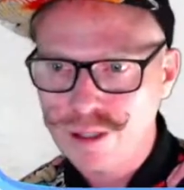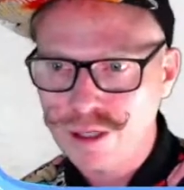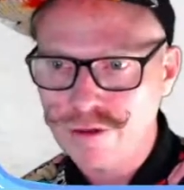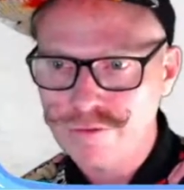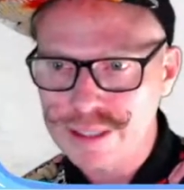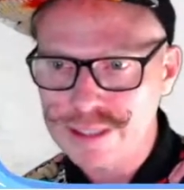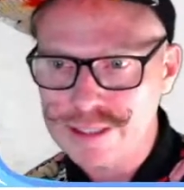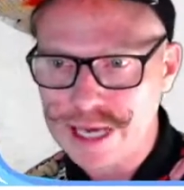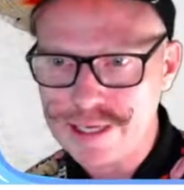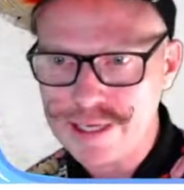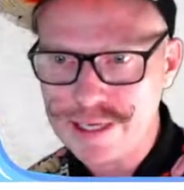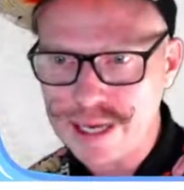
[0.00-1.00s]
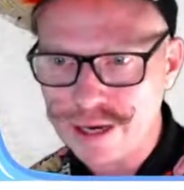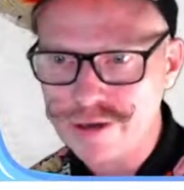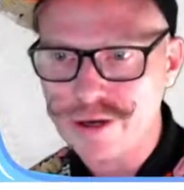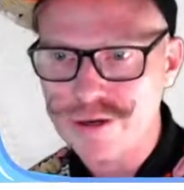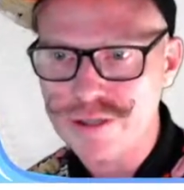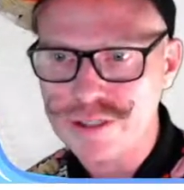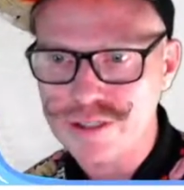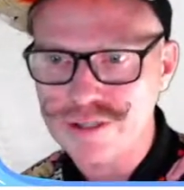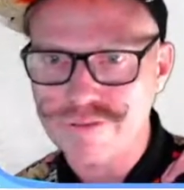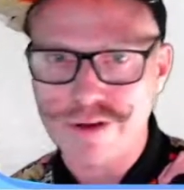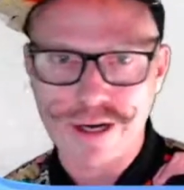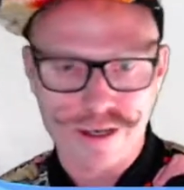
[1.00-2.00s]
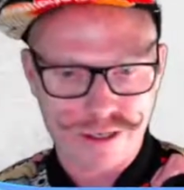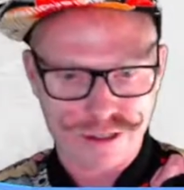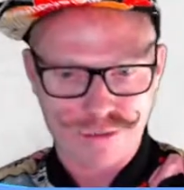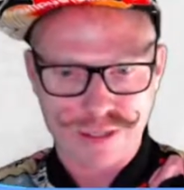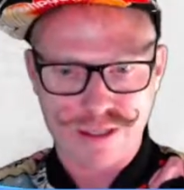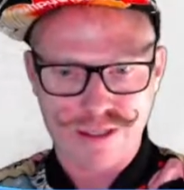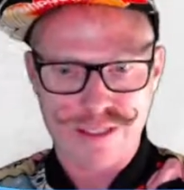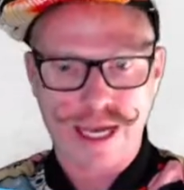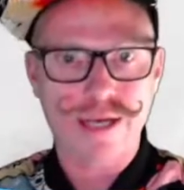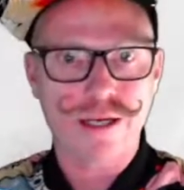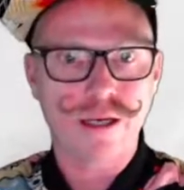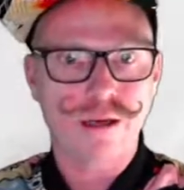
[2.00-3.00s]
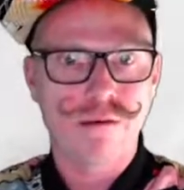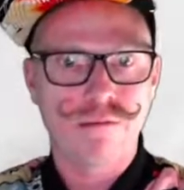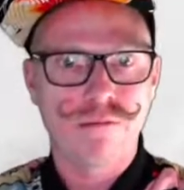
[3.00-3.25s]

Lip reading: Have we taken our ghost as far as we can take it?